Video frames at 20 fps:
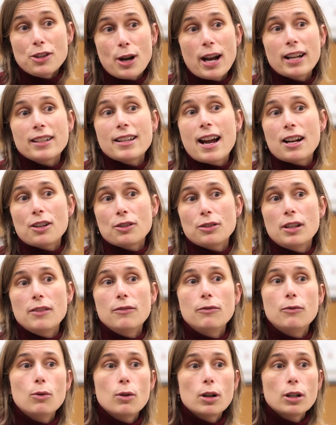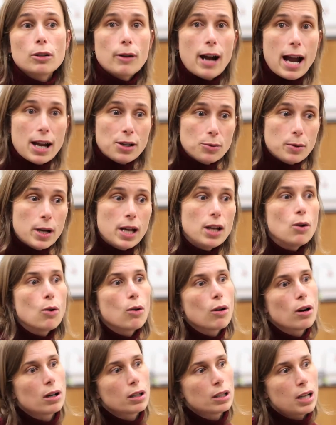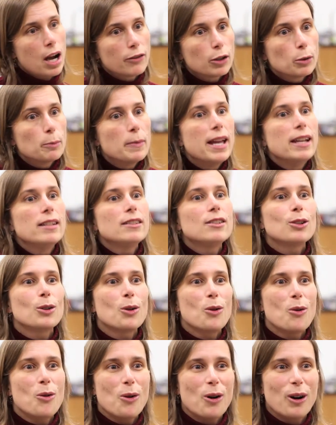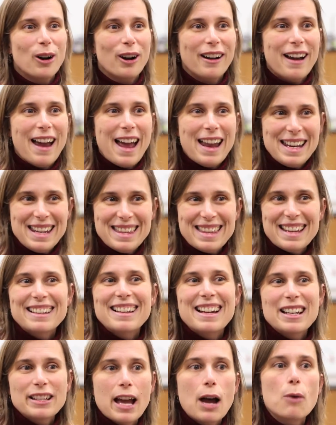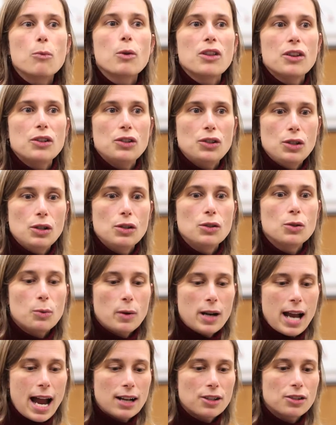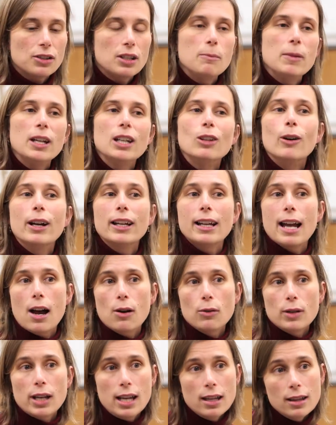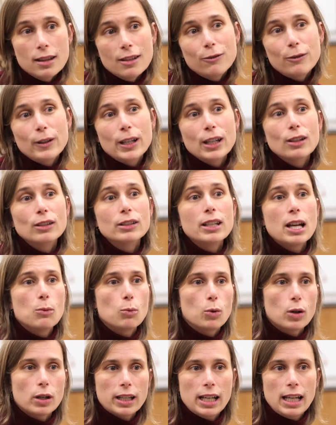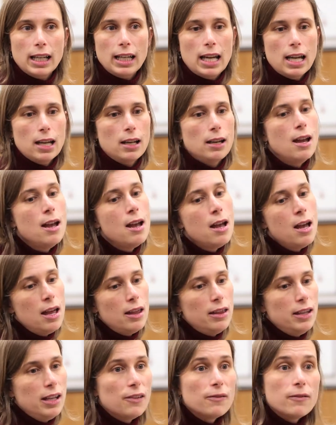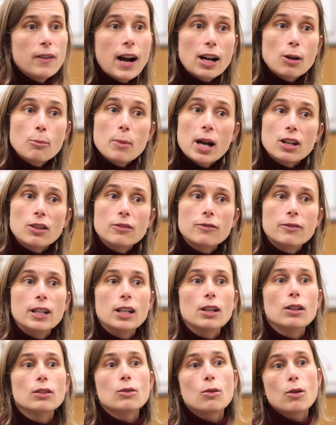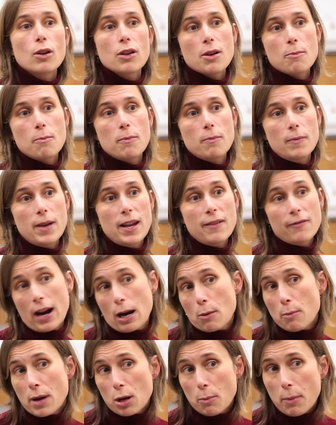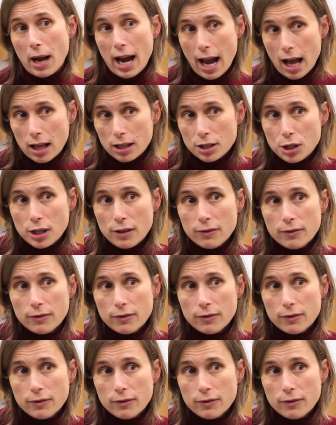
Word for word: track's actually for graduate or government or anything like that, where the students would actually be going out in the field and working in the environmental field or the environmental biology